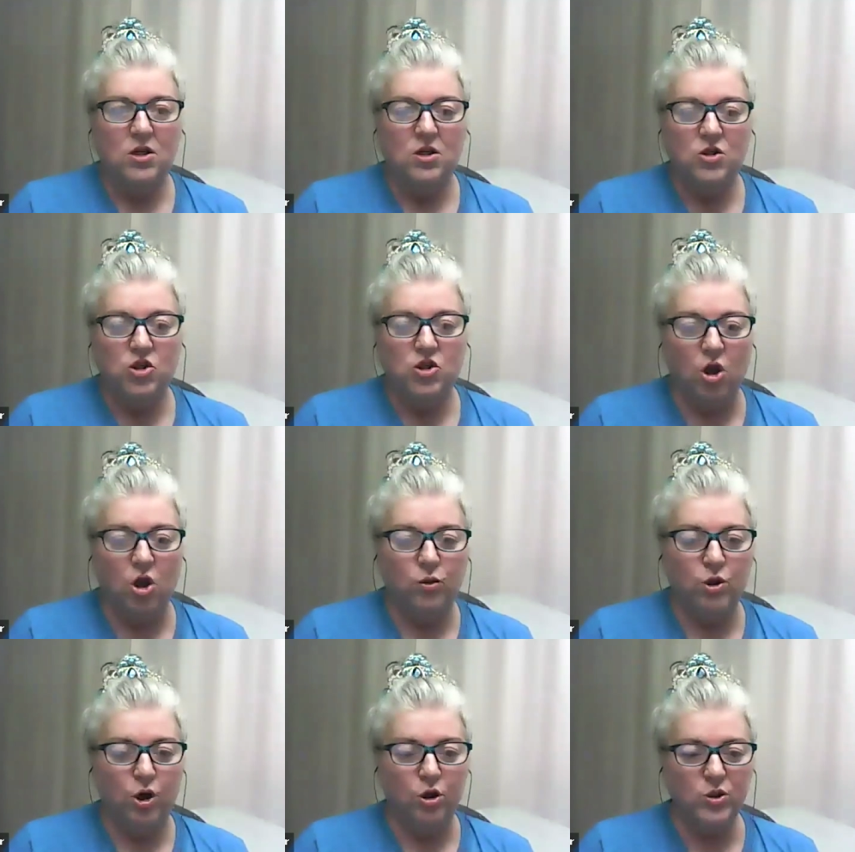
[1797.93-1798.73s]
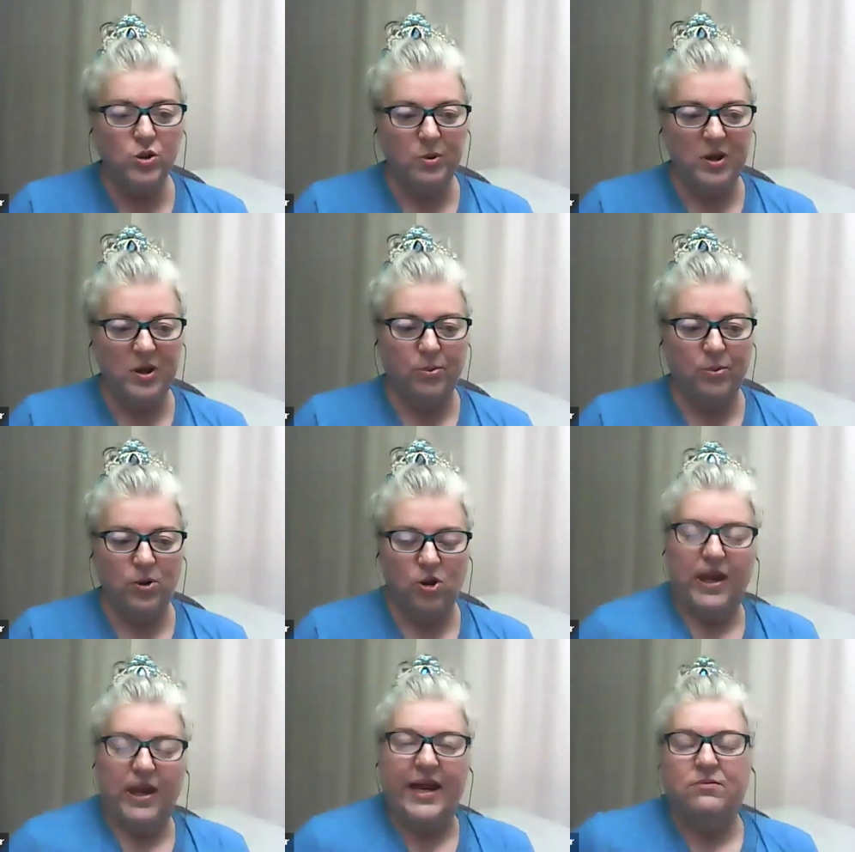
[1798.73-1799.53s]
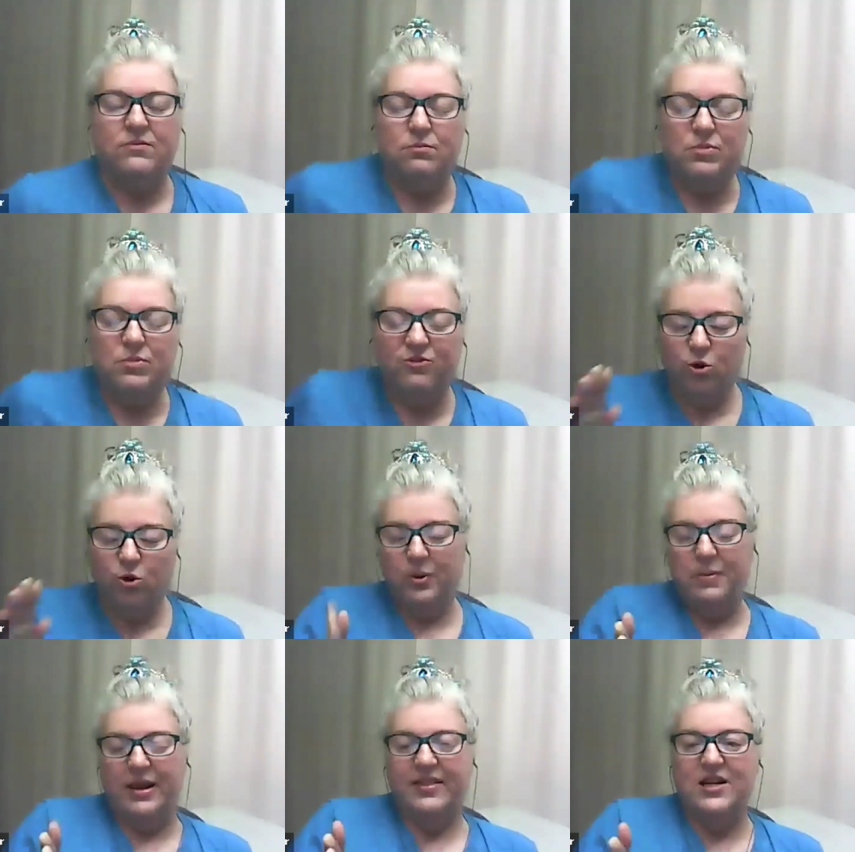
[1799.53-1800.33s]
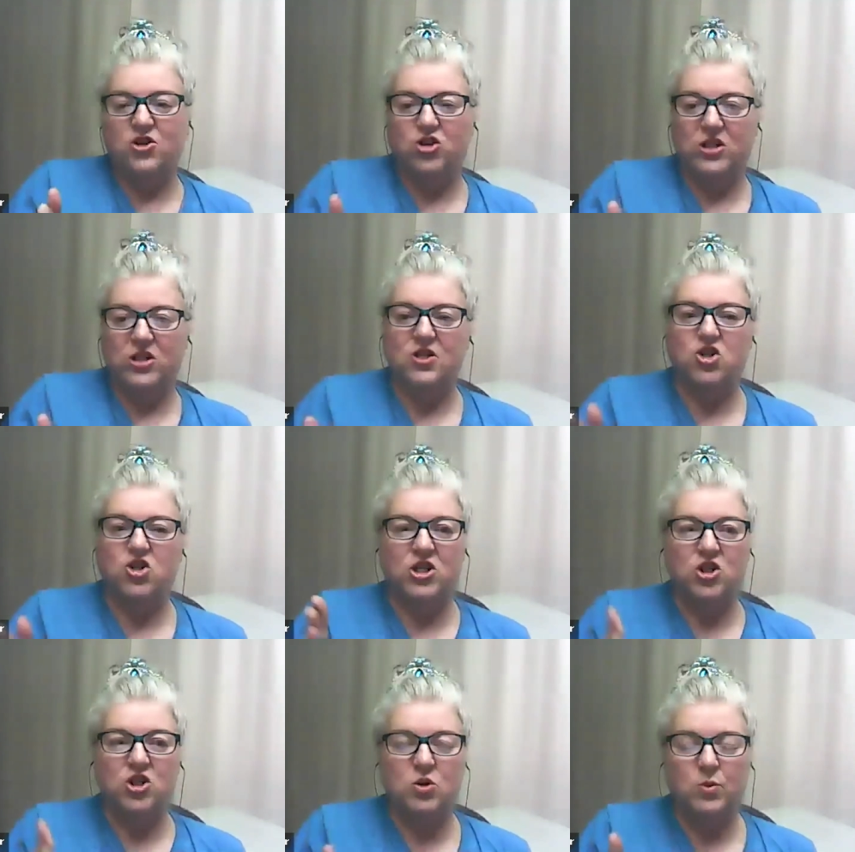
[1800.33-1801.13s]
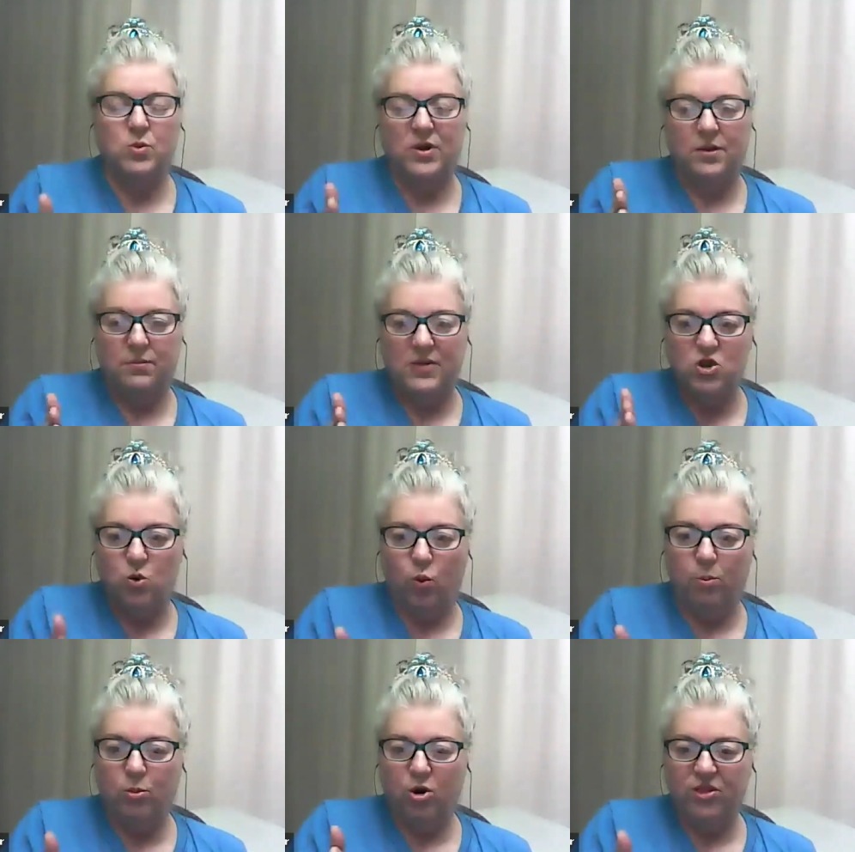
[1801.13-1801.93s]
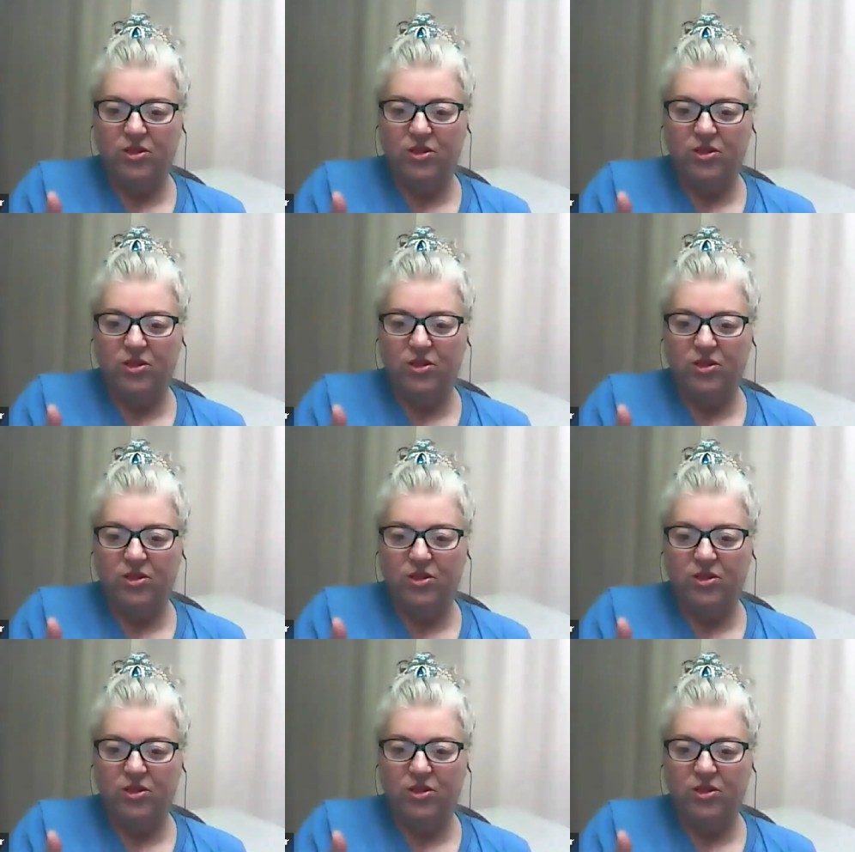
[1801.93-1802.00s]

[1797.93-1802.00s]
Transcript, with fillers: So those people, and before we make that transition, I just want to mention one more